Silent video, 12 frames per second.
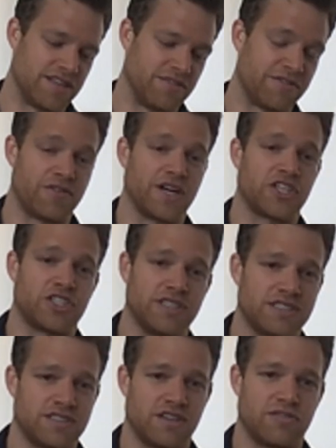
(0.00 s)
the
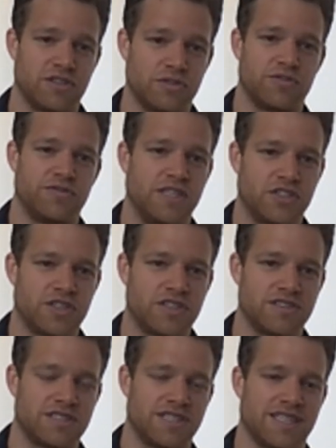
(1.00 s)
freshness of those
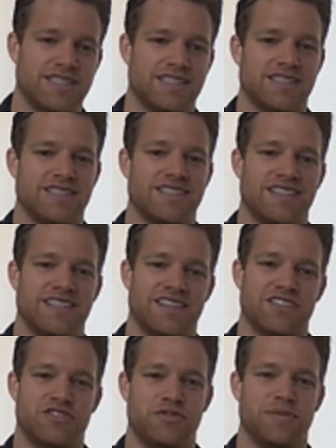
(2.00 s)
features that the, that
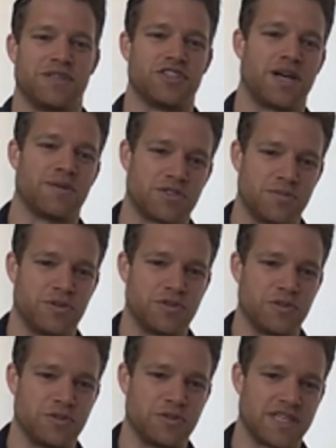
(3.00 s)
the streaming jobs are
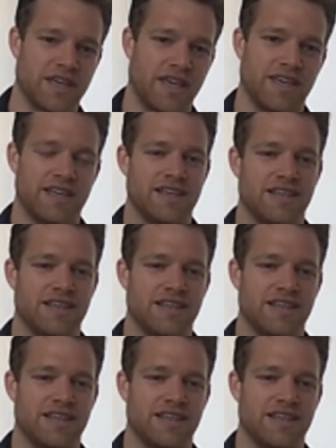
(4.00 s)
producing.